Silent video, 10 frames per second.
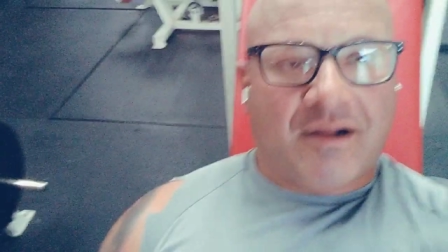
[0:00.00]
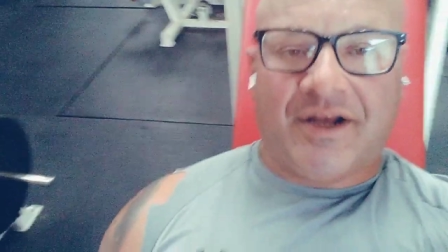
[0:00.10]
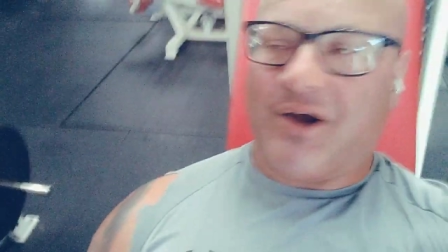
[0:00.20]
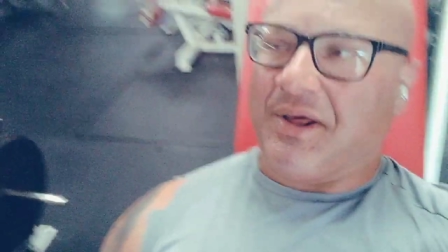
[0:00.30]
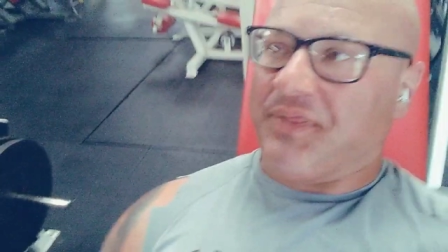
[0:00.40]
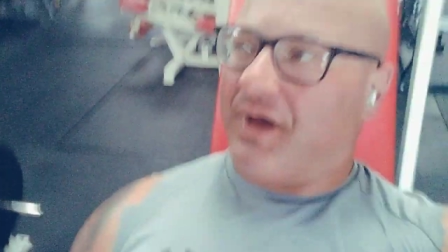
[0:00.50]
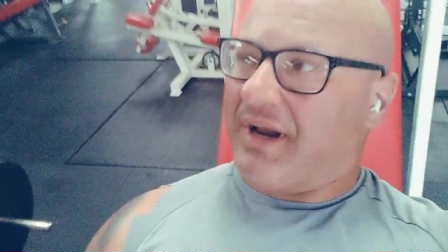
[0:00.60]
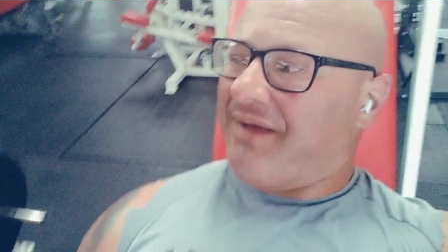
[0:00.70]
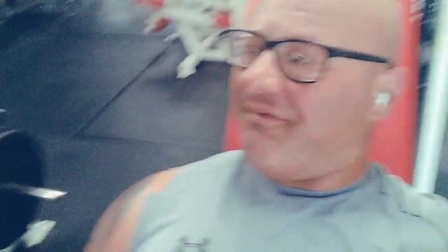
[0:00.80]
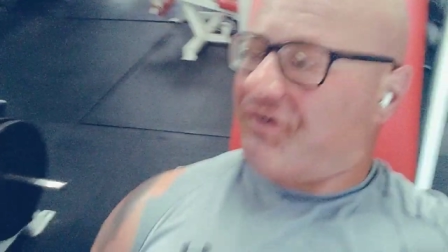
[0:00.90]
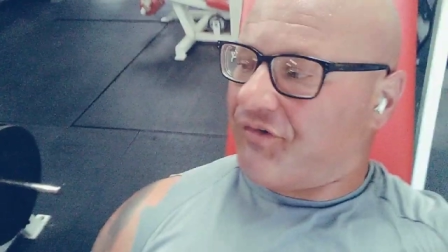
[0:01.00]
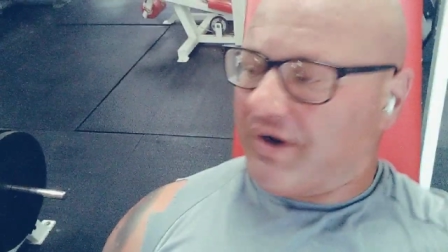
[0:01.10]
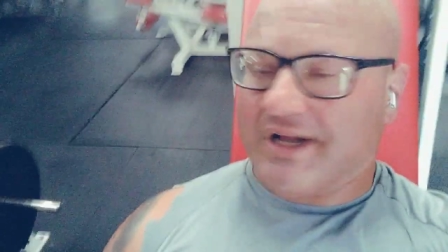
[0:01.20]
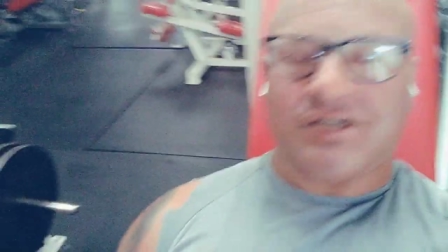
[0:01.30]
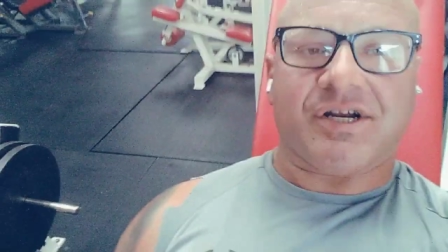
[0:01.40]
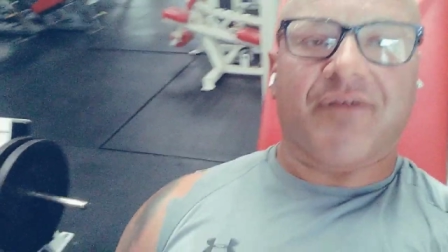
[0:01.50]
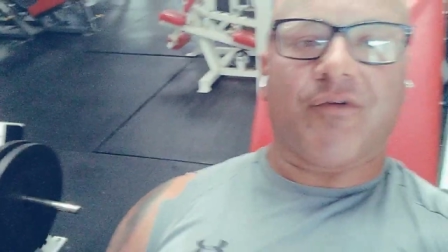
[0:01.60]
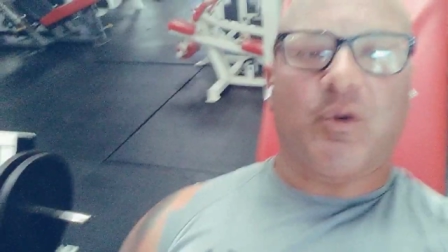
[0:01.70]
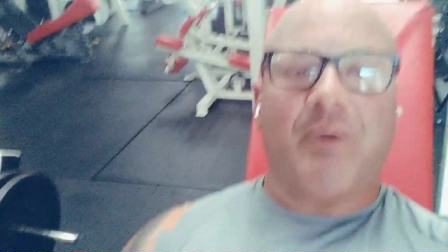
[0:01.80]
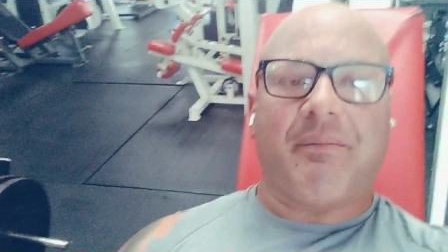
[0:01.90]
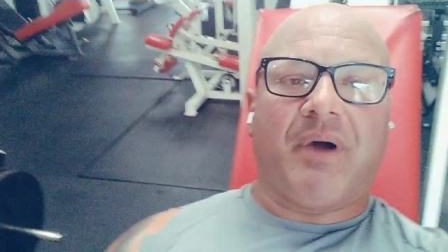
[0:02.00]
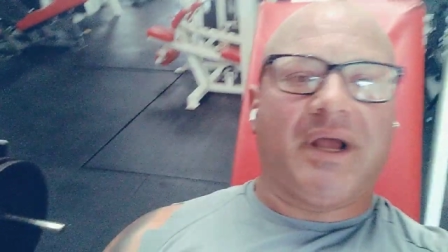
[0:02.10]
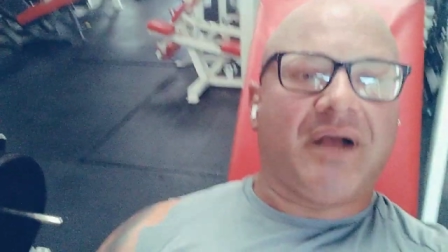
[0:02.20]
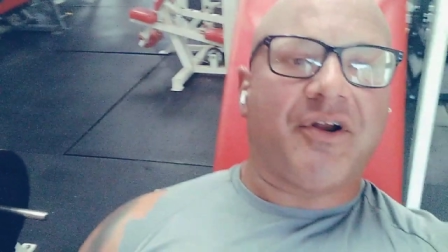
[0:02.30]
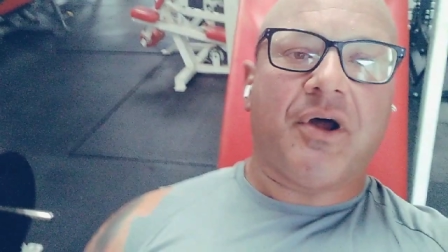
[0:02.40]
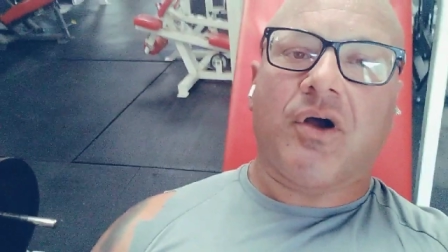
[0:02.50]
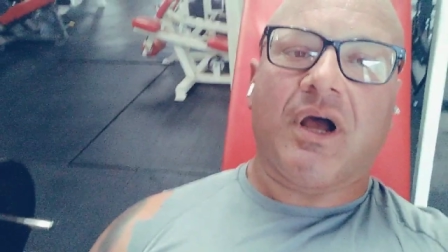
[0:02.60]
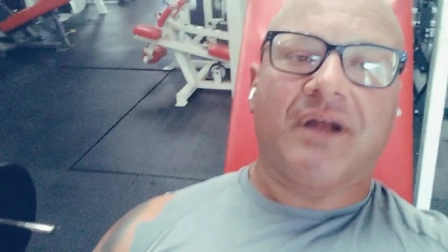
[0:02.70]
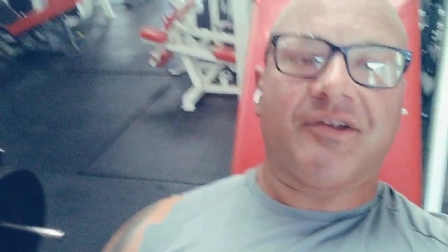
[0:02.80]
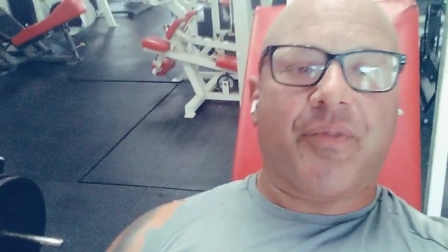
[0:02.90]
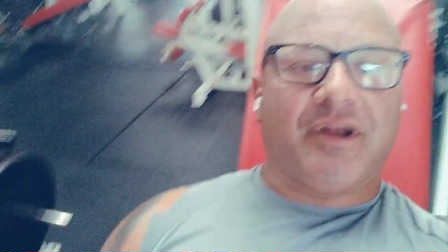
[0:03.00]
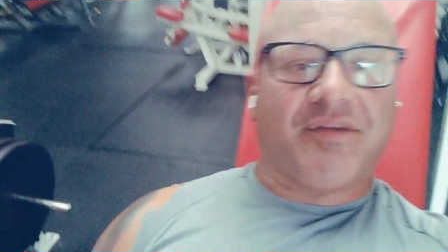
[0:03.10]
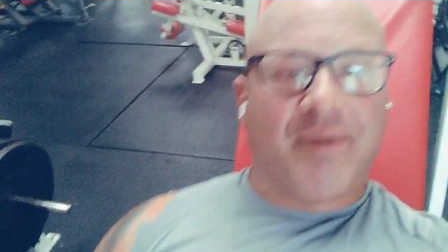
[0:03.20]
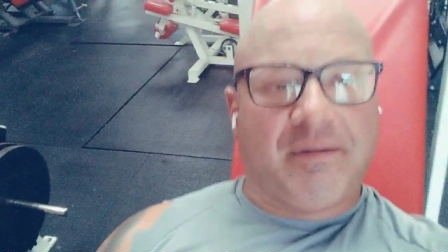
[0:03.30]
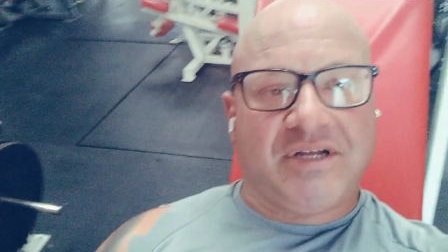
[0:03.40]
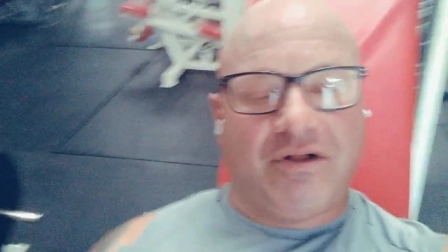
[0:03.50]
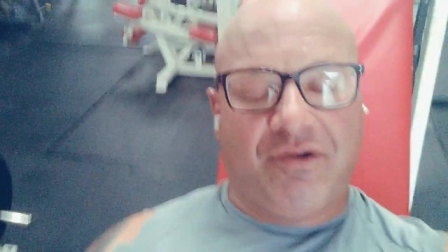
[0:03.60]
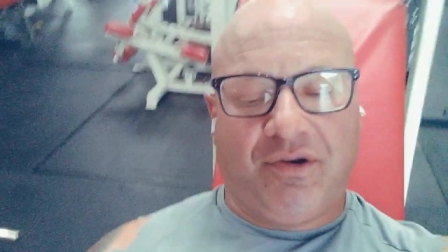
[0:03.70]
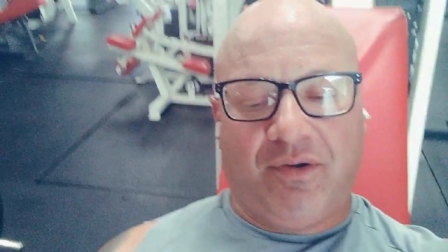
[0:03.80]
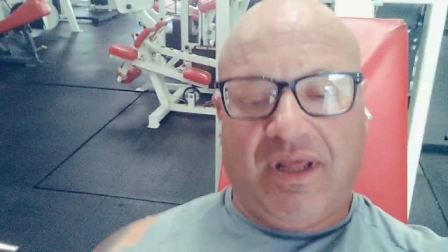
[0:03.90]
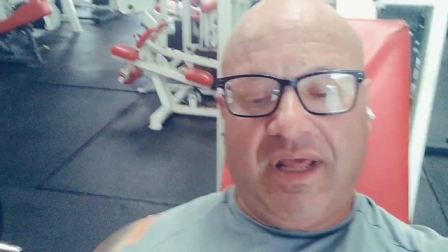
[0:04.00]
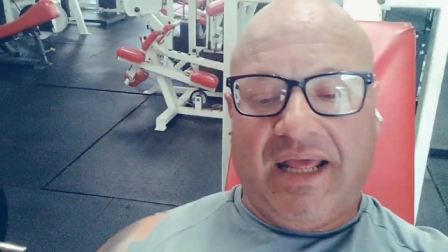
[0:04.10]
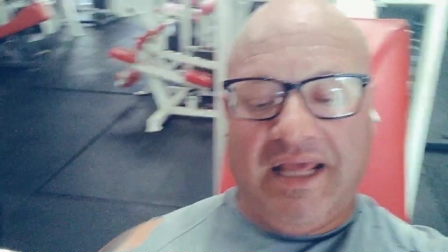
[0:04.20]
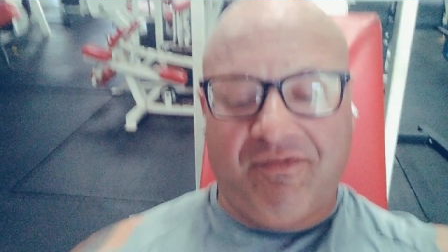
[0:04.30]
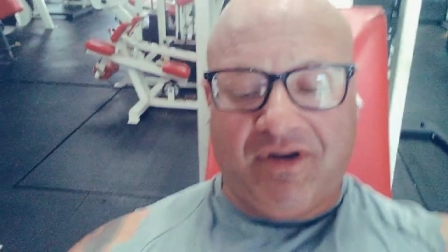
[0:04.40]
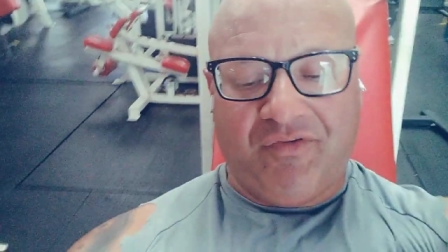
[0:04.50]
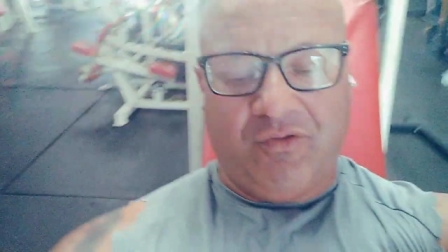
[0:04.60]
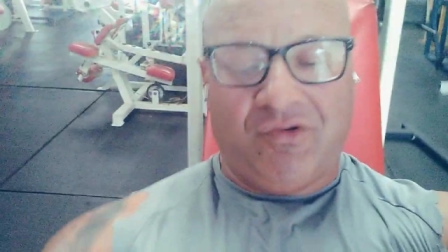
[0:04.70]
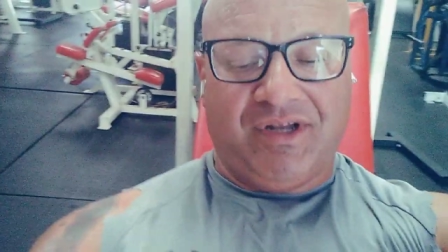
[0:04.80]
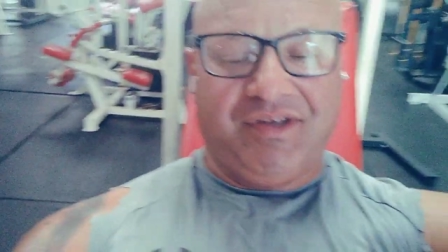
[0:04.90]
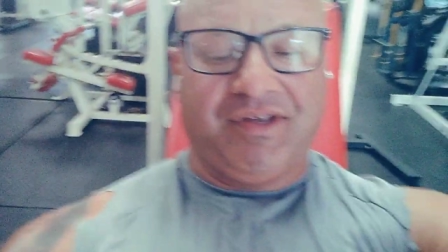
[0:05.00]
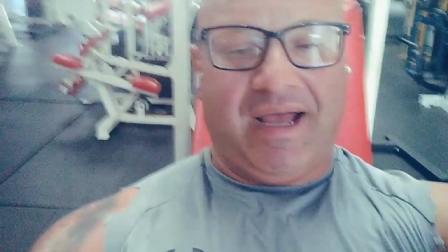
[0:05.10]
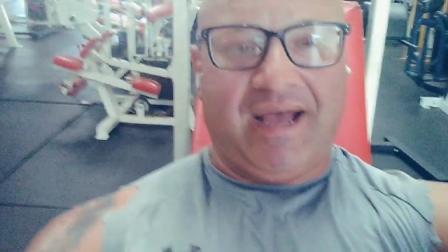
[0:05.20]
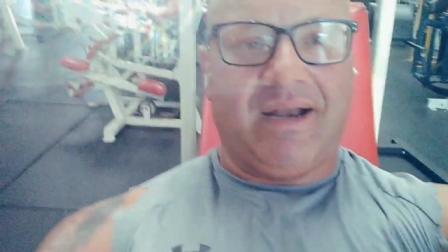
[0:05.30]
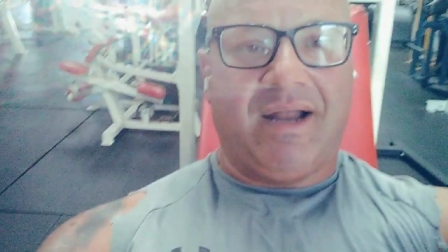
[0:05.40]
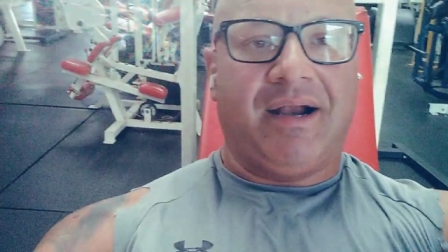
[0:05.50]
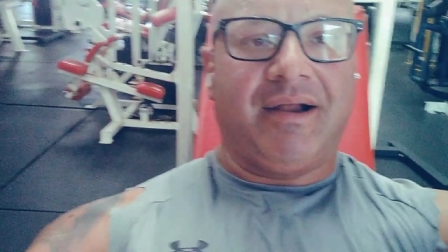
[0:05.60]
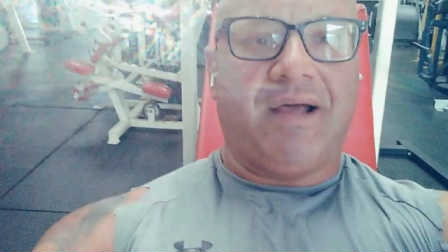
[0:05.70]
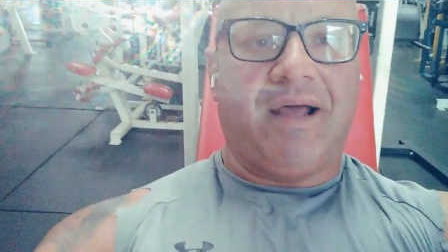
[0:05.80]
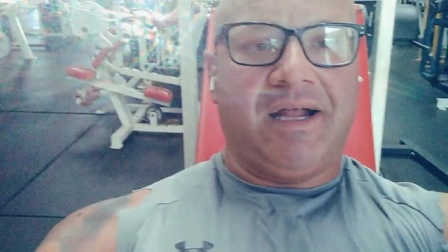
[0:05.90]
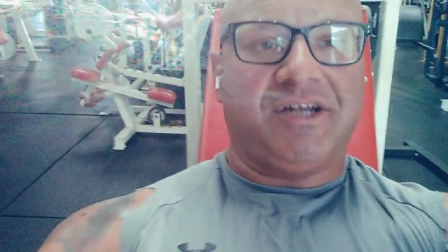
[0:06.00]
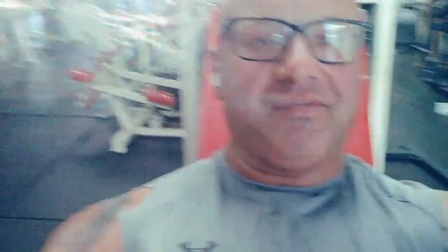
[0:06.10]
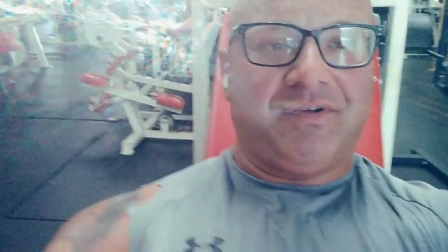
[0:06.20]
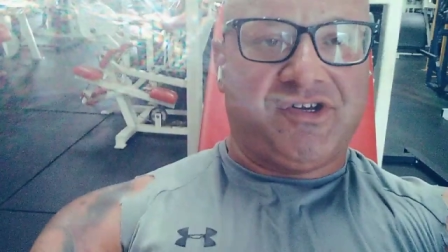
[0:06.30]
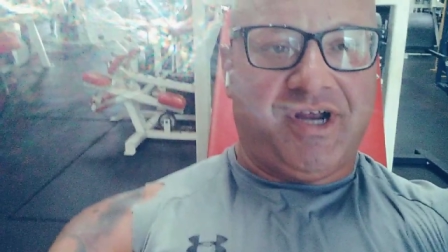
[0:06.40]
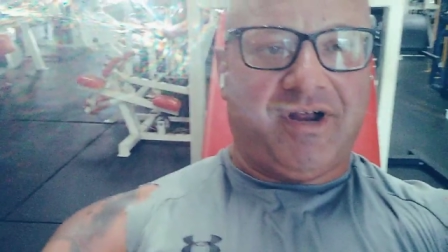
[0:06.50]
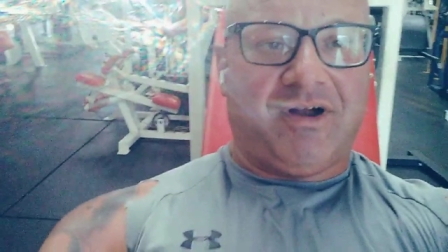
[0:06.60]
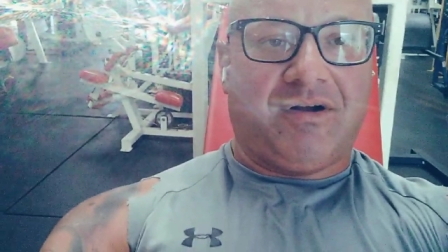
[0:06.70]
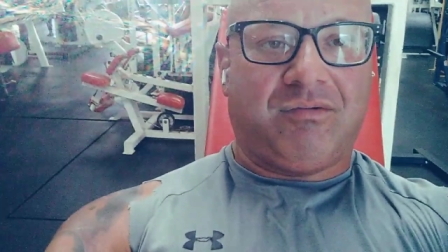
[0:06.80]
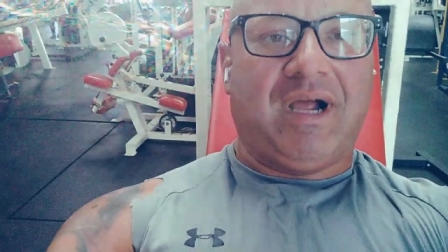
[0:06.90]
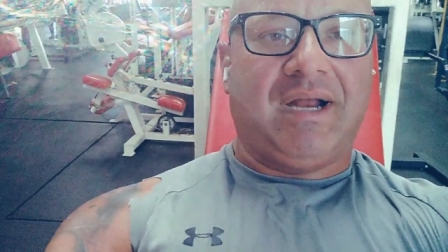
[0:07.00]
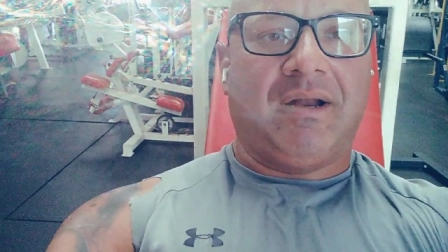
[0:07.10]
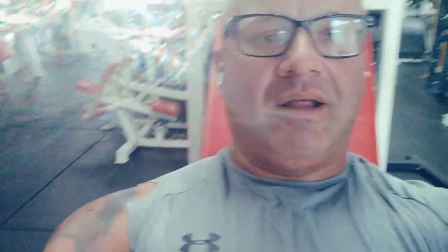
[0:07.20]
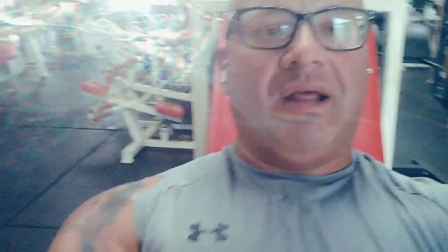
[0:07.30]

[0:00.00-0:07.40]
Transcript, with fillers: you know, I thought I've stretched, I've rode my bike, I've done all kinds of things, but I'm telling you, even if you just sat on the edge of a chair, right,